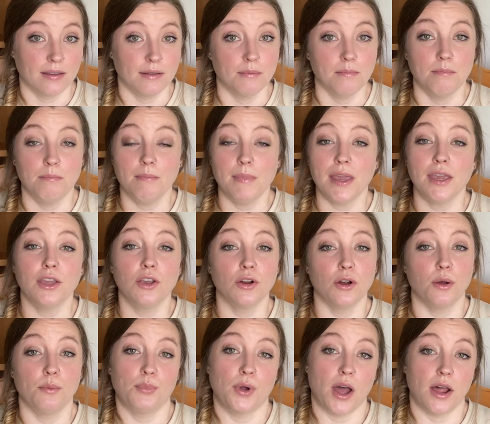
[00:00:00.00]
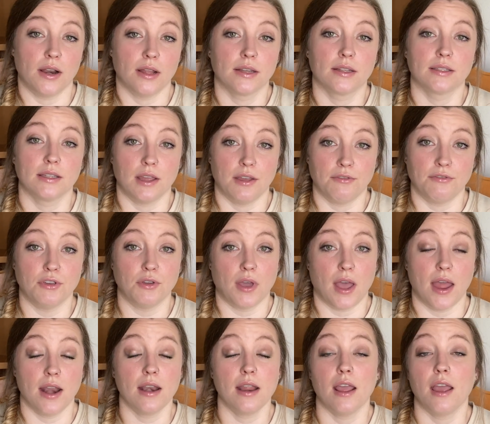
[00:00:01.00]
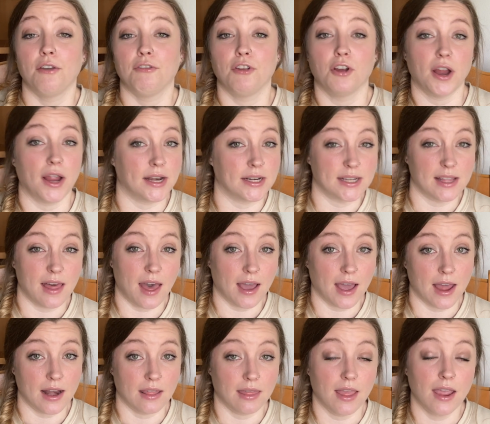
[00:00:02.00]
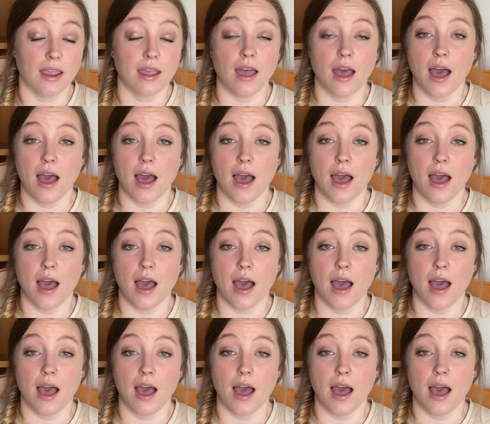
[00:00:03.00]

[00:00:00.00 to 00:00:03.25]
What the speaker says: Make your own products if you can, if you're into that kind of thing.